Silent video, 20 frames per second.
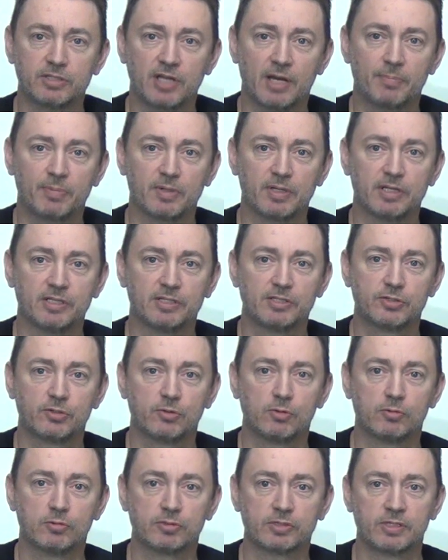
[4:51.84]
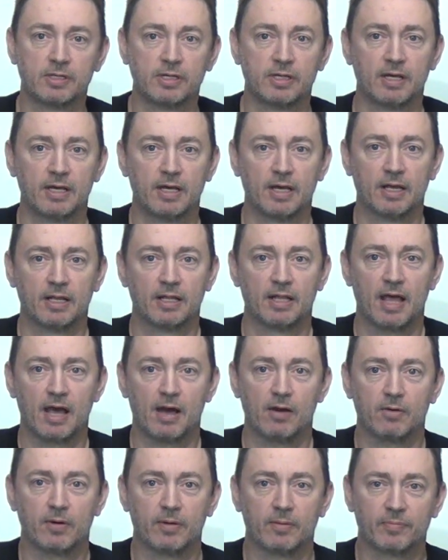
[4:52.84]
Japanese saws.
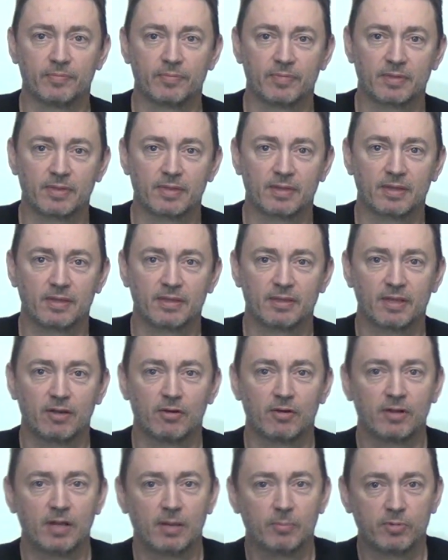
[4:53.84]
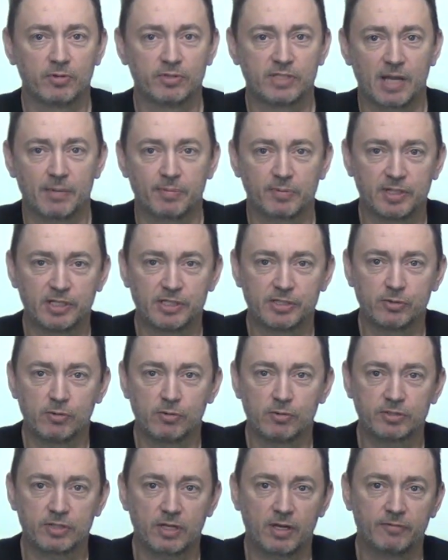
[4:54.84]
Now, there are a number of Japanese
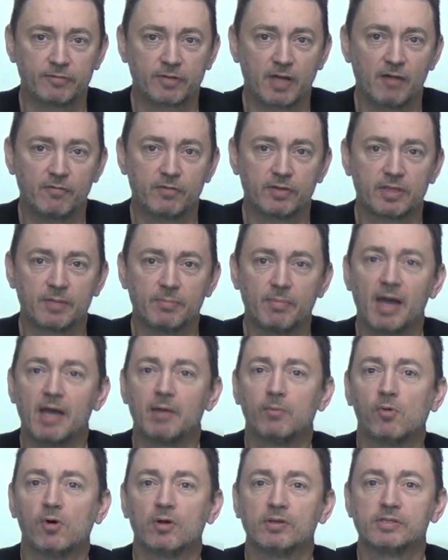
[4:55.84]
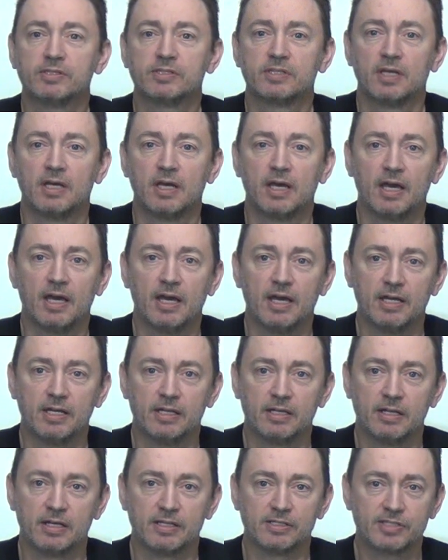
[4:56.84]
saws. I've covered the main ones
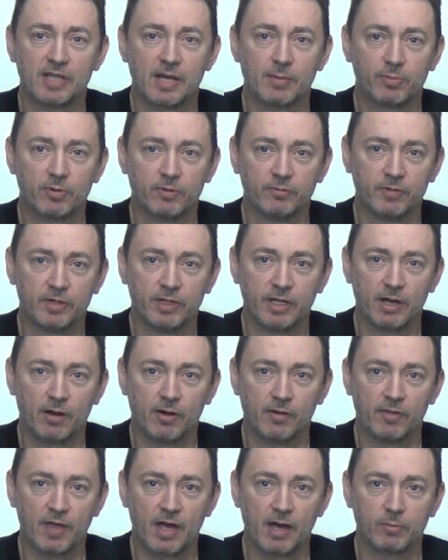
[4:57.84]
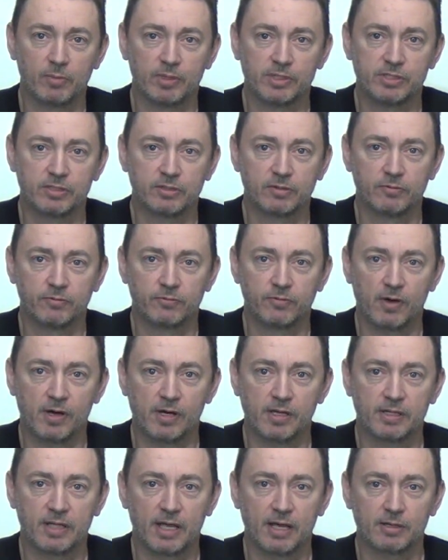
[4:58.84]
in a separate video on that, which you can
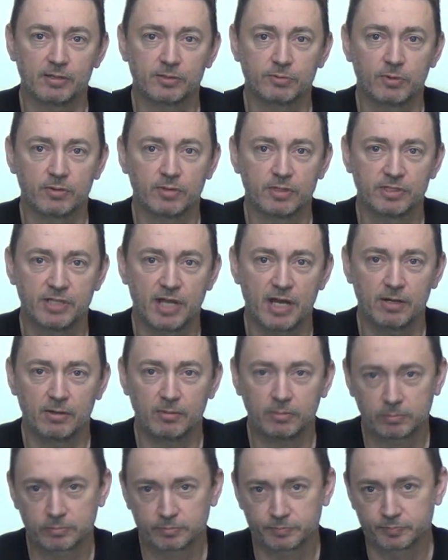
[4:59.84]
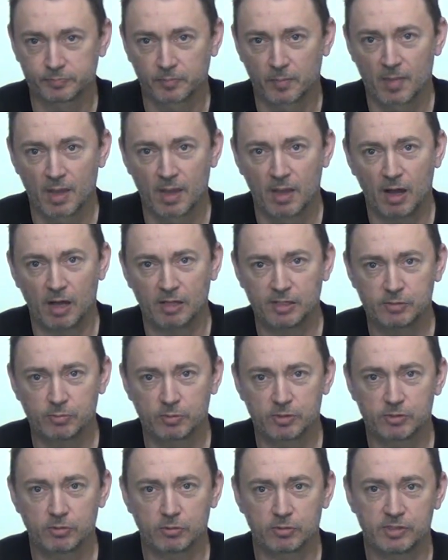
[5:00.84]
find elsewhere on the channel. I just
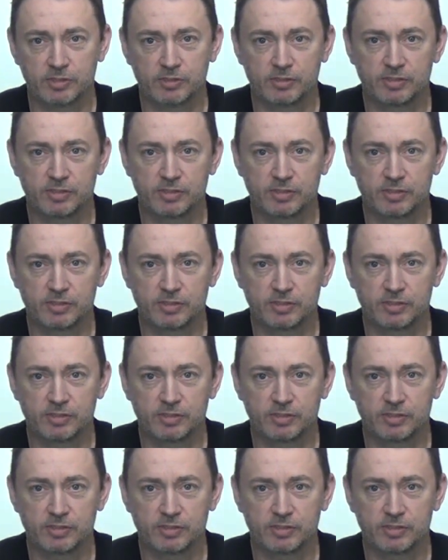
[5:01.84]
want to talk to you